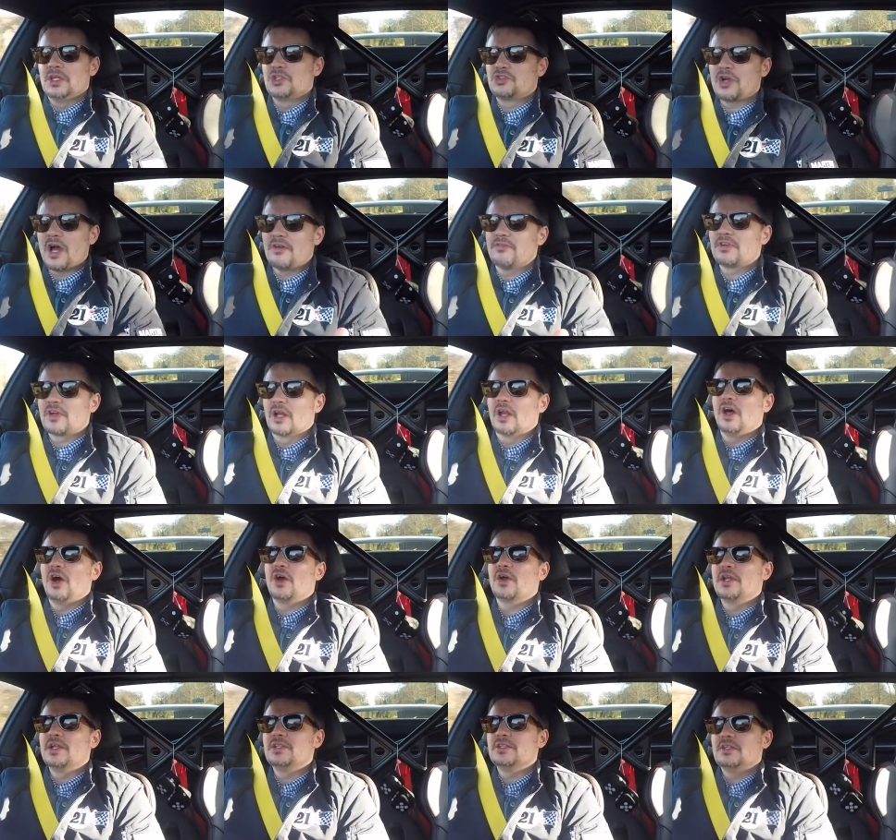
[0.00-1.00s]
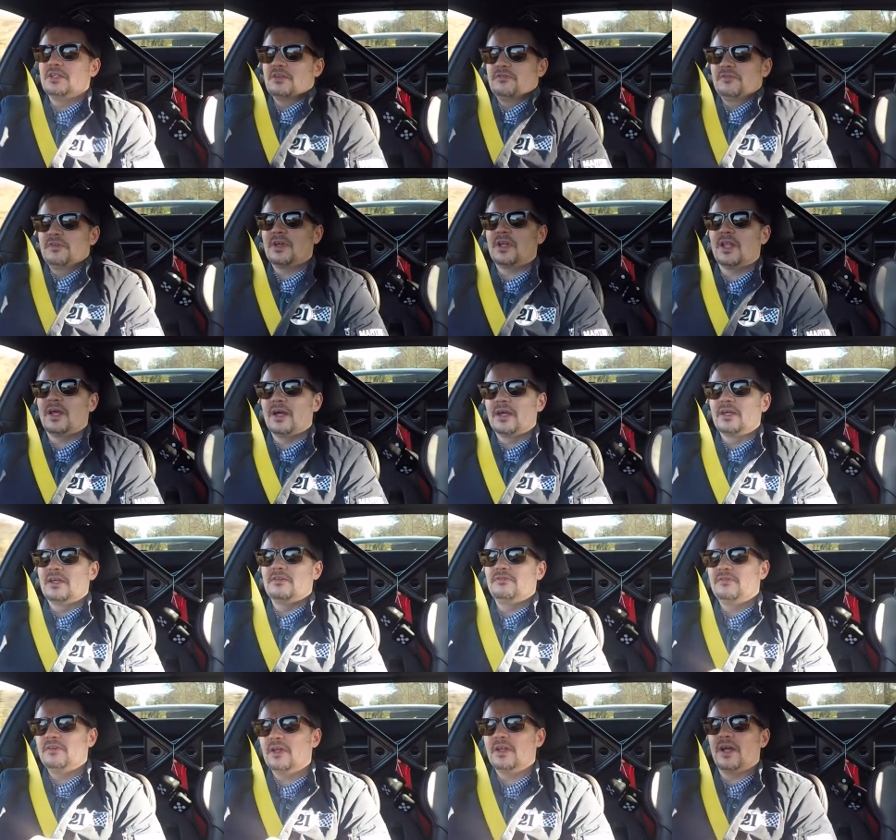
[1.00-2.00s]
You're driving along and you feel like
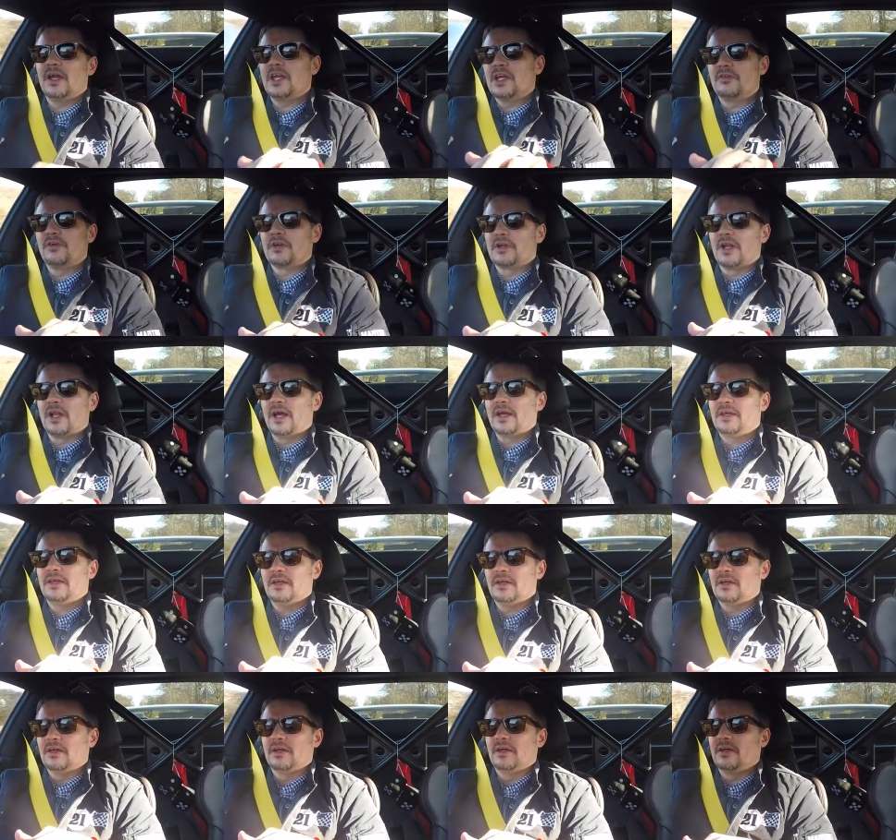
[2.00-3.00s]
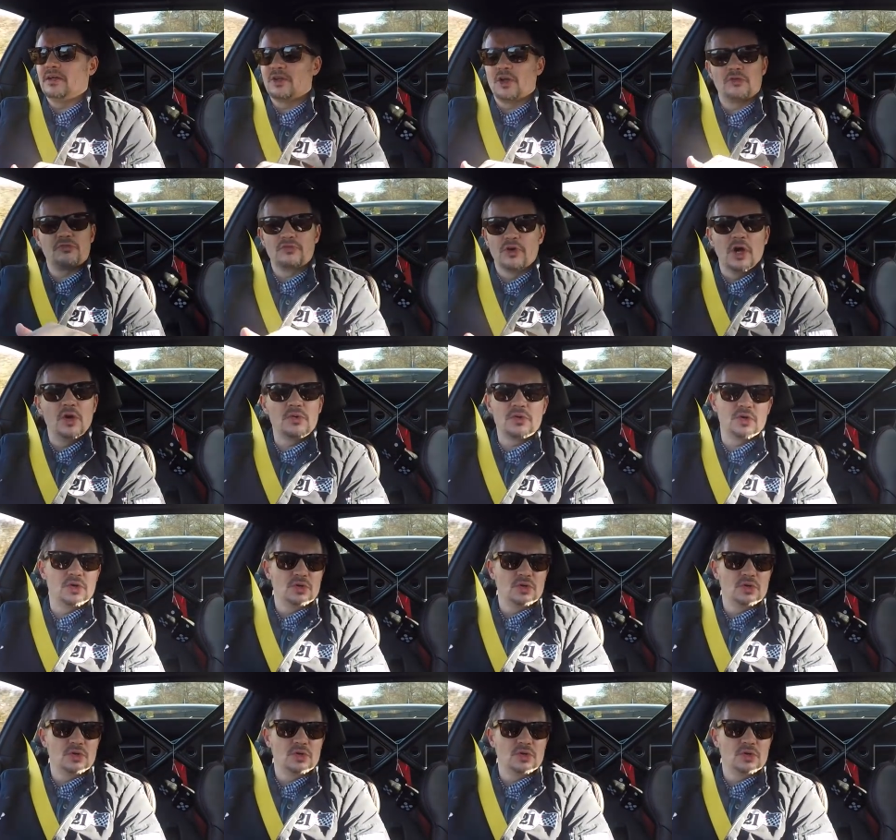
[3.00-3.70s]
you're on an off-road